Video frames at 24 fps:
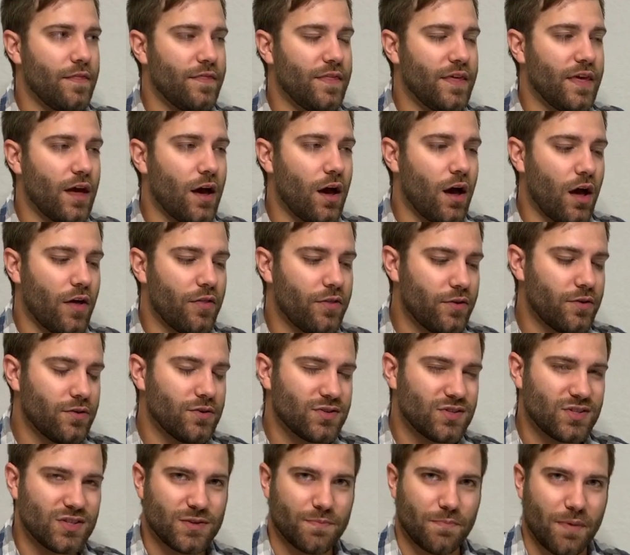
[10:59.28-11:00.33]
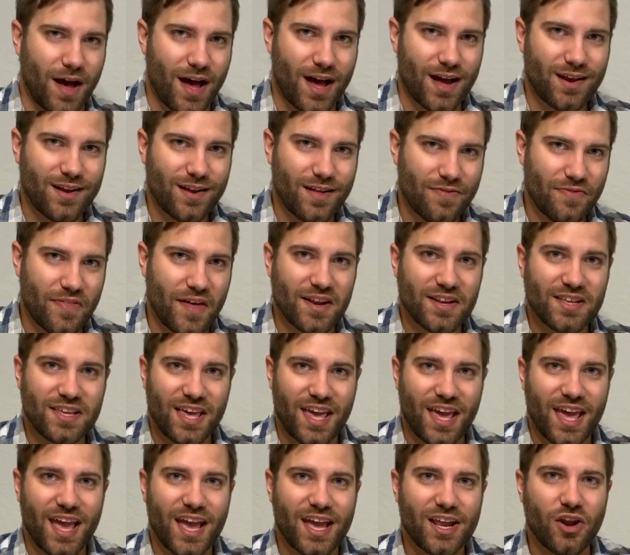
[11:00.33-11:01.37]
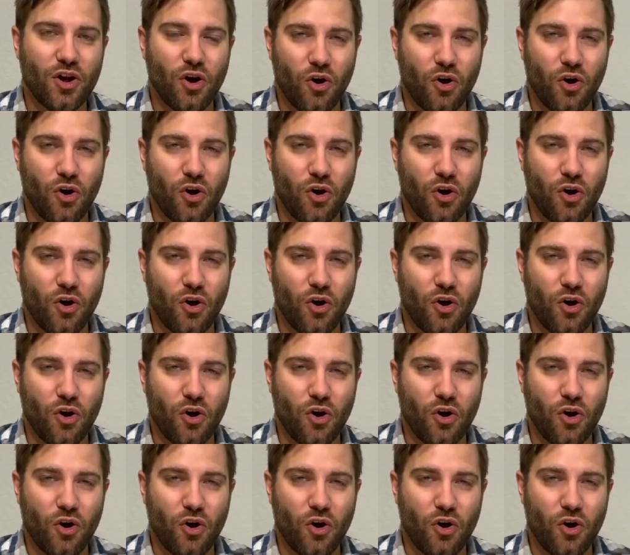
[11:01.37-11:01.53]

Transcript: The other spot that can